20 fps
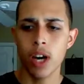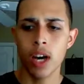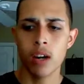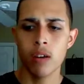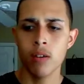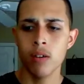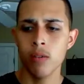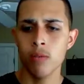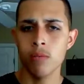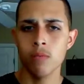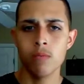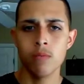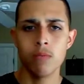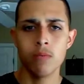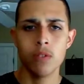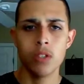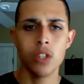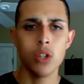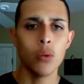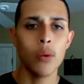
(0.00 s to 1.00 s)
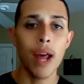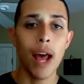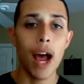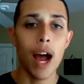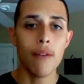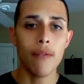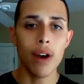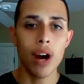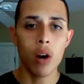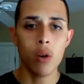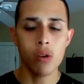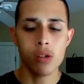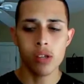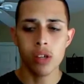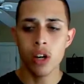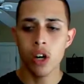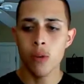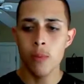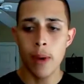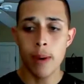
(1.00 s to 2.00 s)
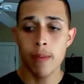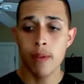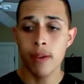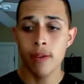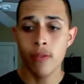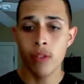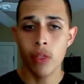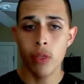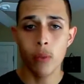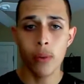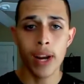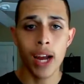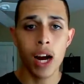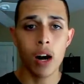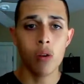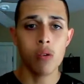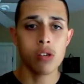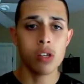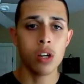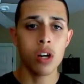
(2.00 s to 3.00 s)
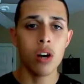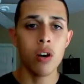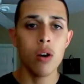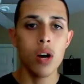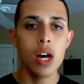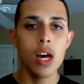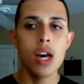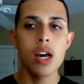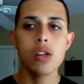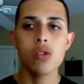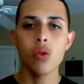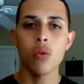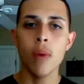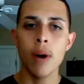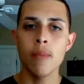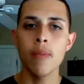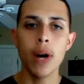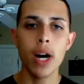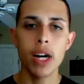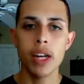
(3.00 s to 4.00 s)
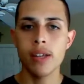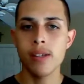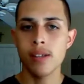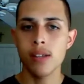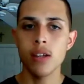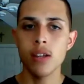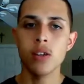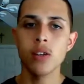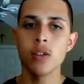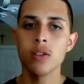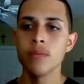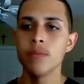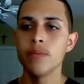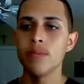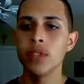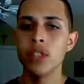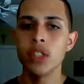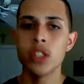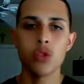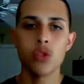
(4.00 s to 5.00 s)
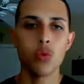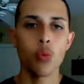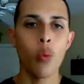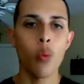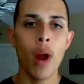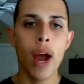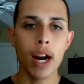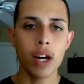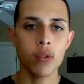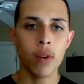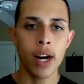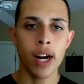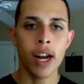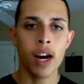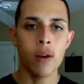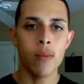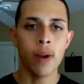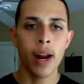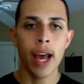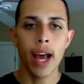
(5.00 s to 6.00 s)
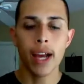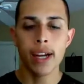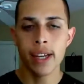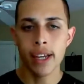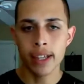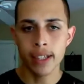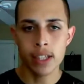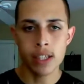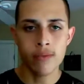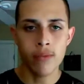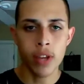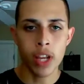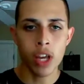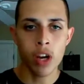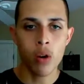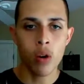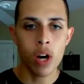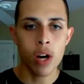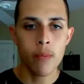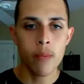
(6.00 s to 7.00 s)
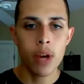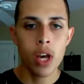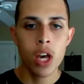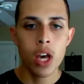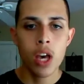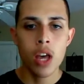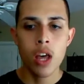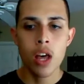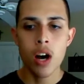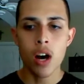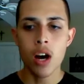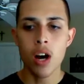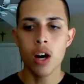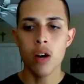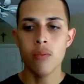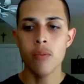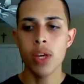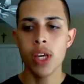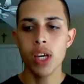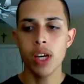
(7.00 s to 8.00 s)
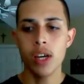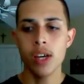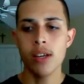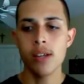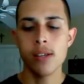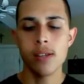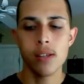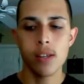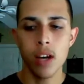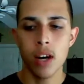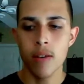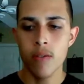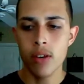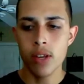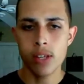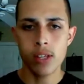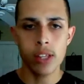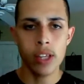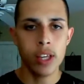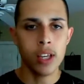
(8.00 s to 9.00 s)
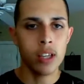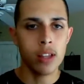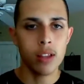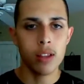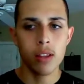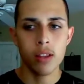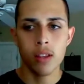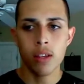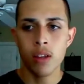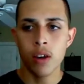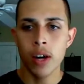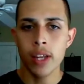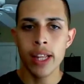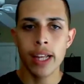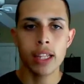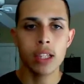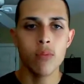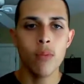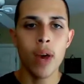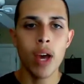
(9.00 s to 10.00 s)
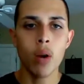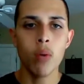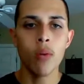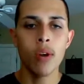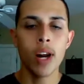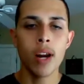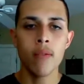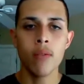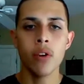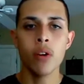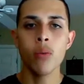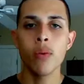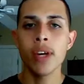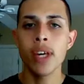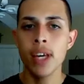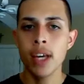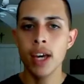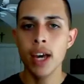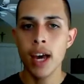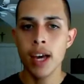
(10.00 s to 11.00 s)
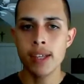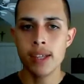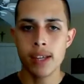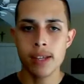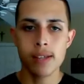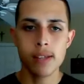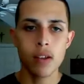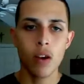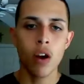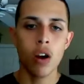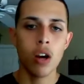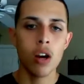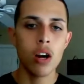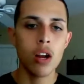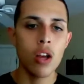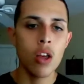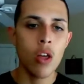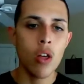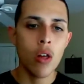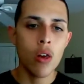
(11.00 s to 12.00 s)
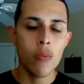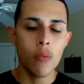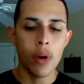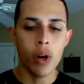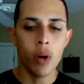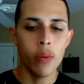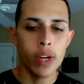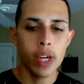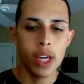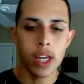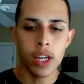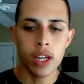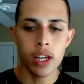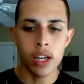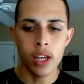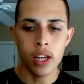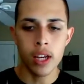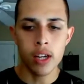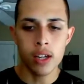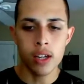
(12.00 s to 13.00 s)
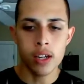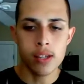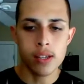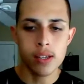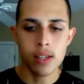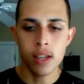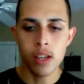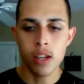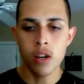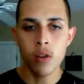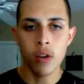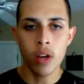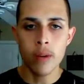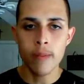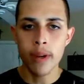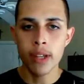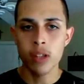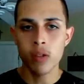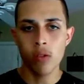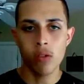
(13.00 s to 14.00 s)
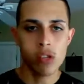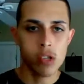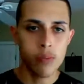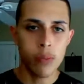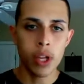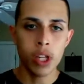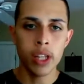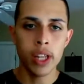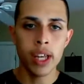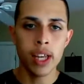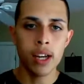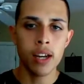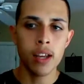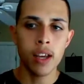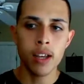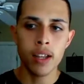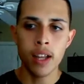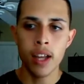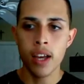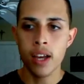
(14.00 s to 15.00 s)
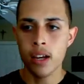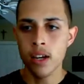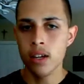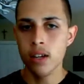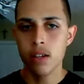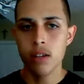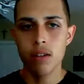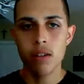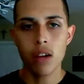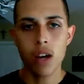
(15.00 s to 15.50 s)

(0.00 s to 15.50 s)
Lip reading: I don't know, 2.5 hours ago, maybe even 3 hours ago. So my body's still just wrecked right now, but I had to get this video up because obviously, I like to make one every week as I start my week and just, get my little spill in, and then